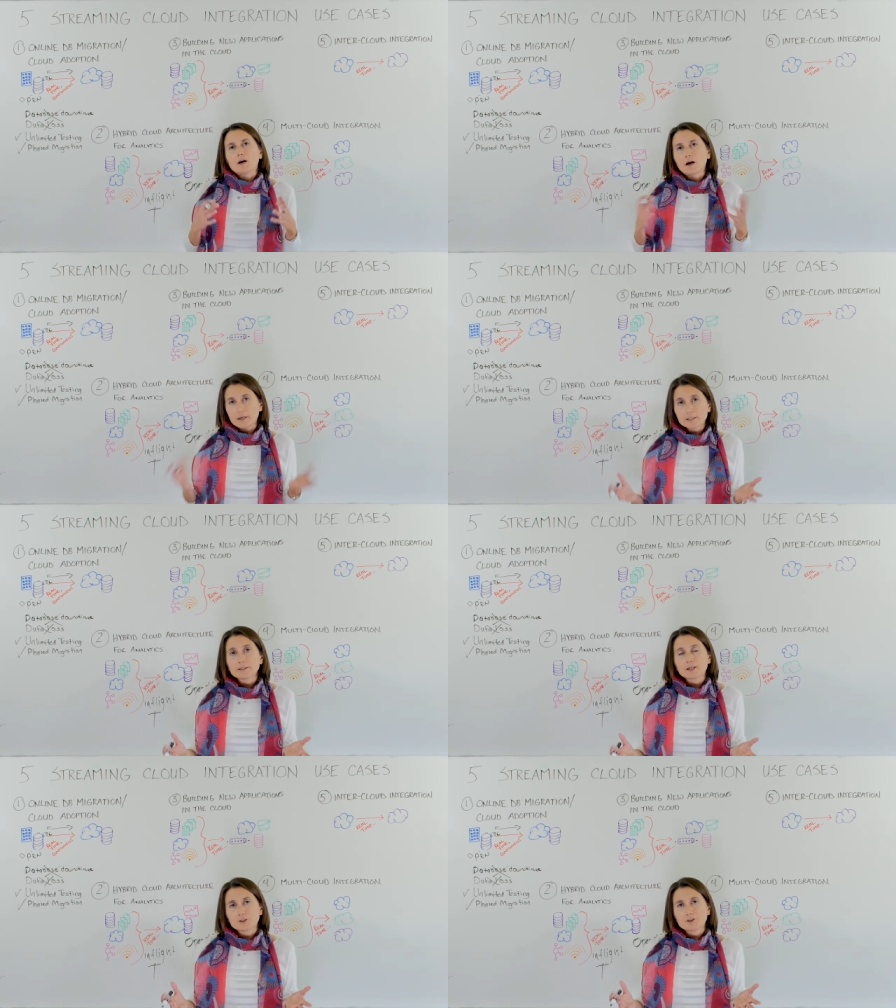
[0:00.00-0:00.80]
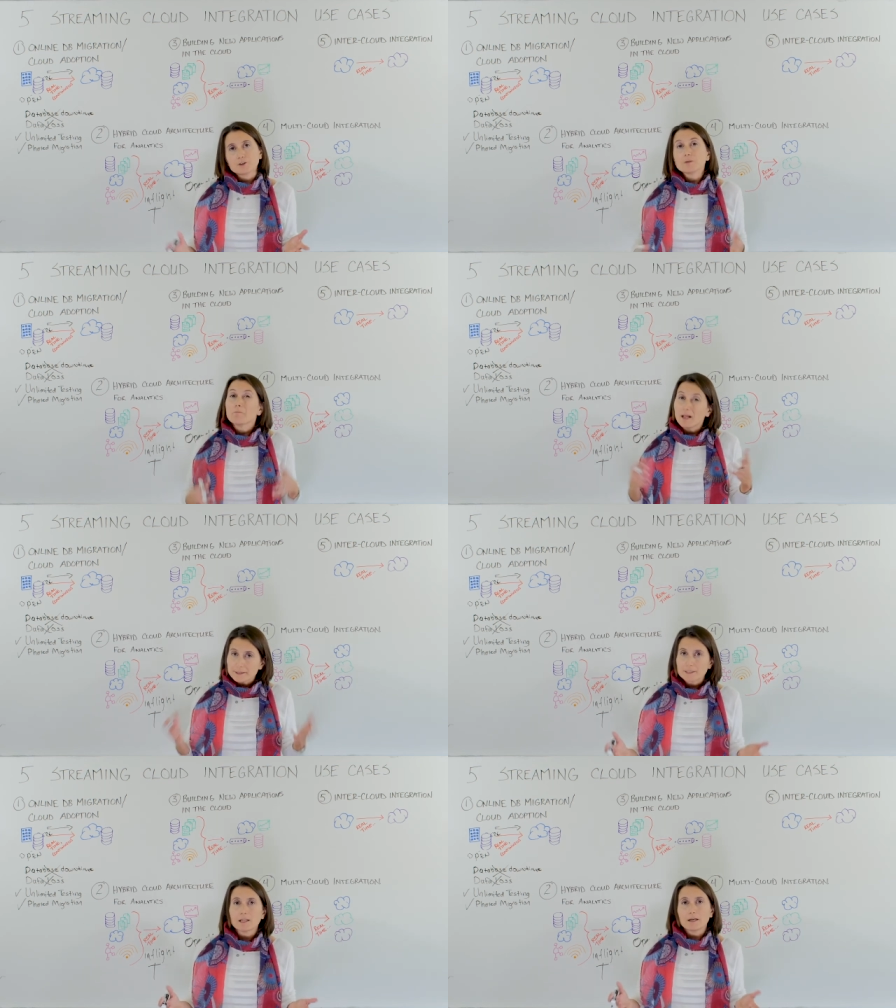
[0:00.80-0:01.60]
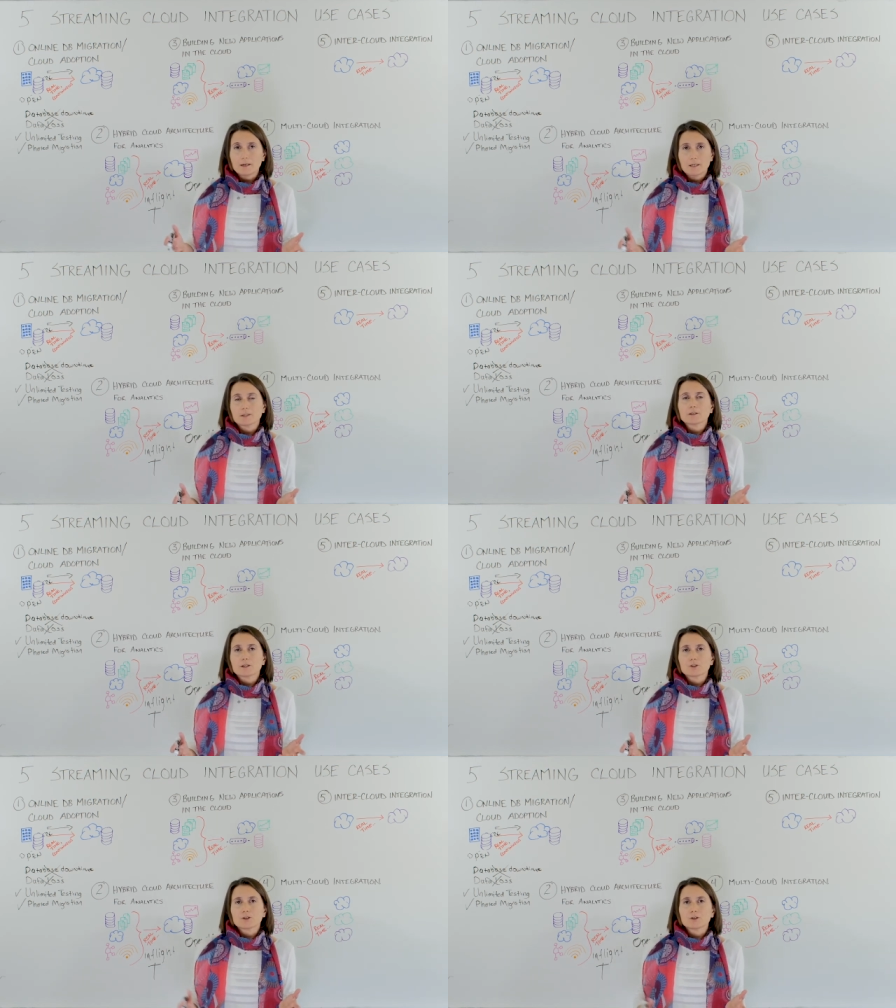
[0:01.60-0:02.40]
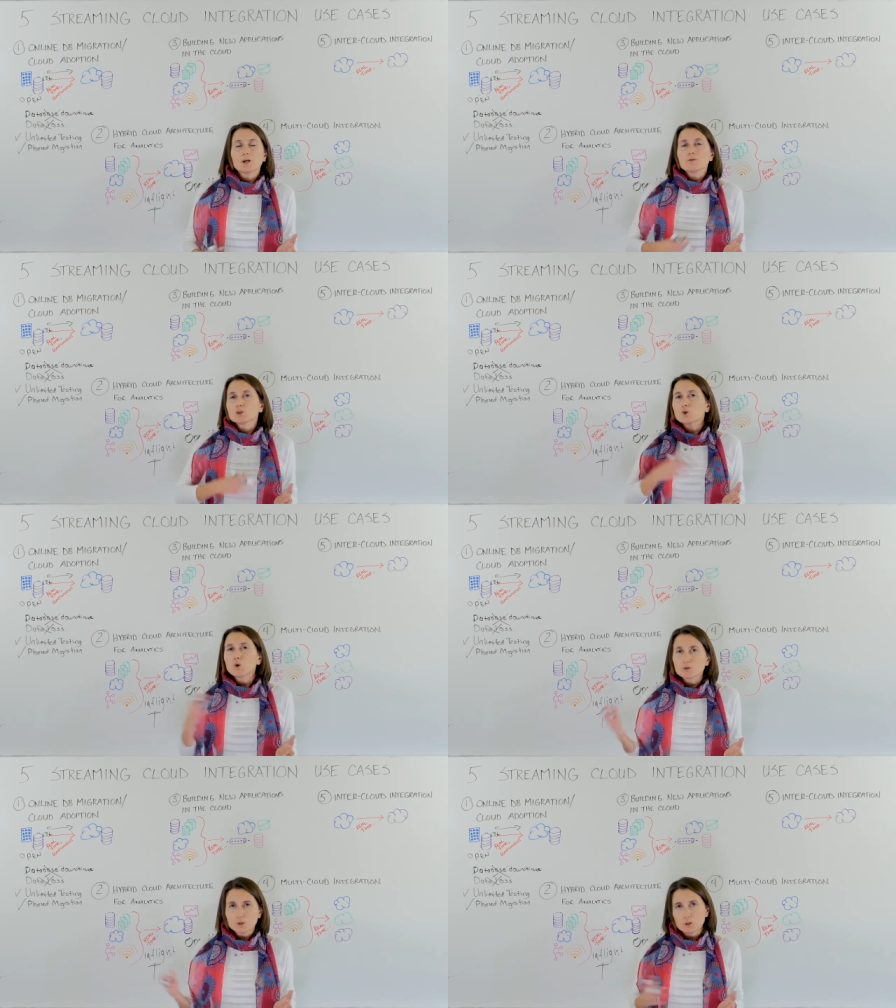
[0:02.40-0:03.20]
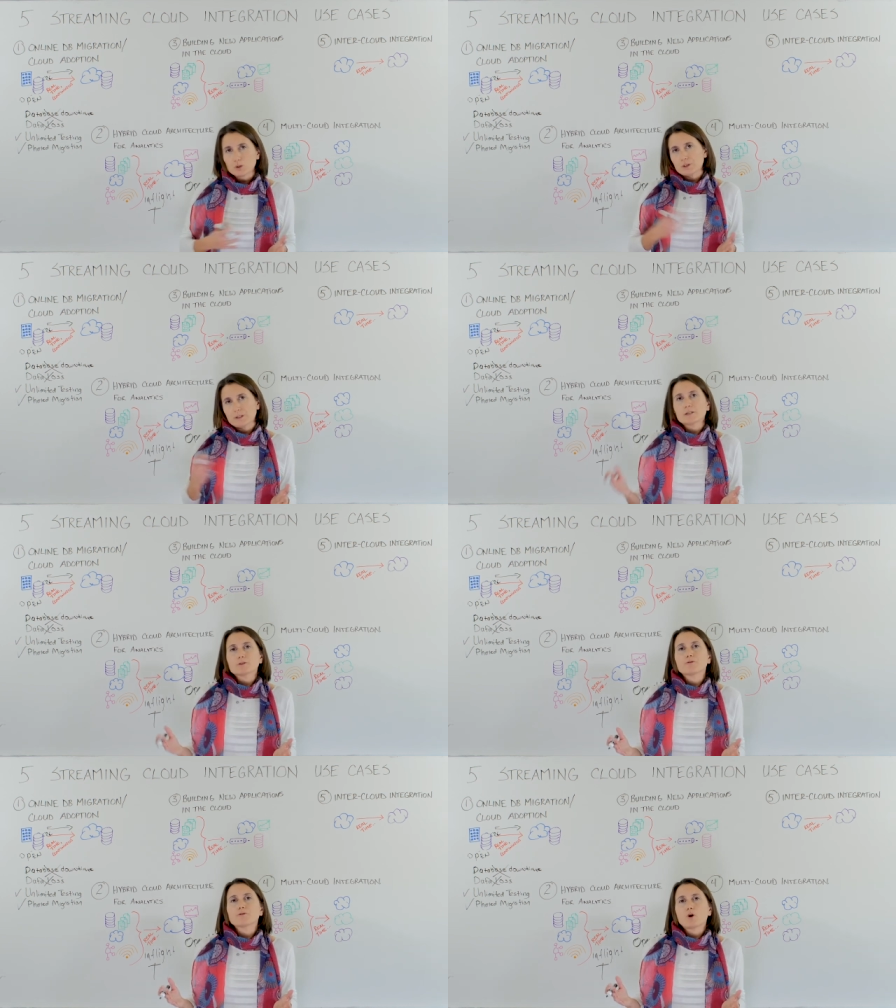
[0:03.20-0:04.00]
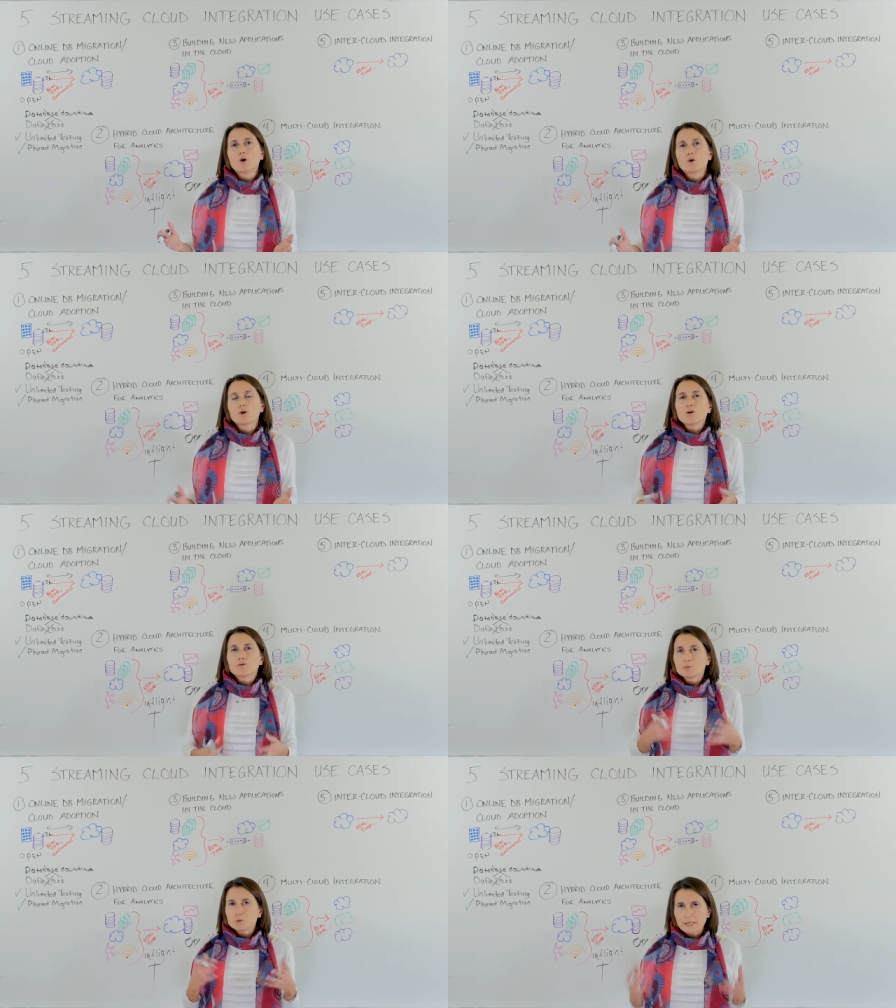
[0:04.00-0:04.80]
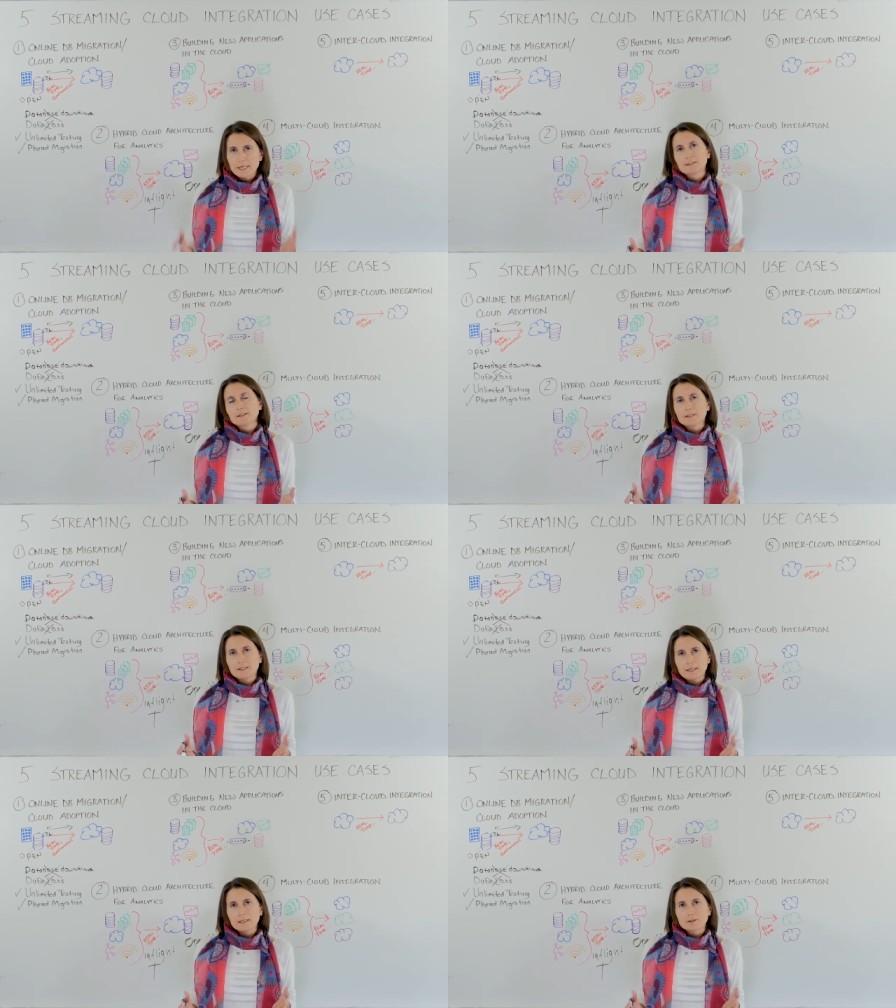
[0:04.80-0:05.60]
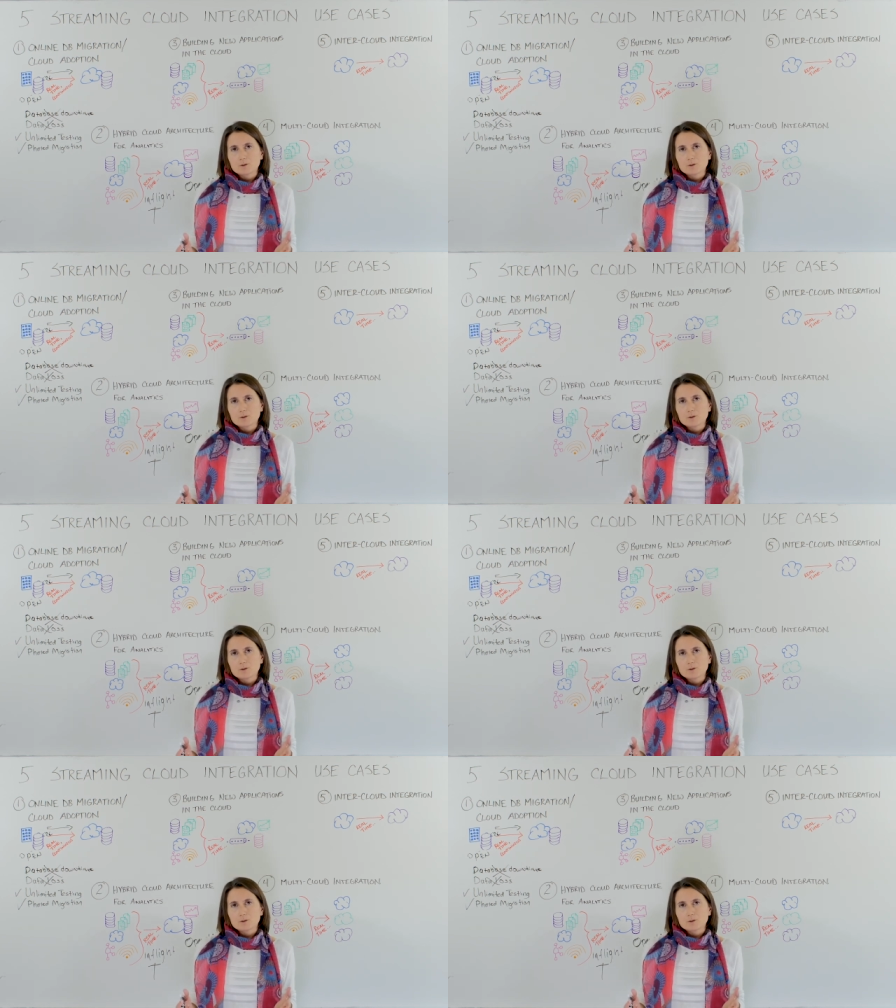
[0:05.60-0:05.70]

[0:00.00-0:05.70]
architecture and multi-cloud architecture with continuous data flow from your existing data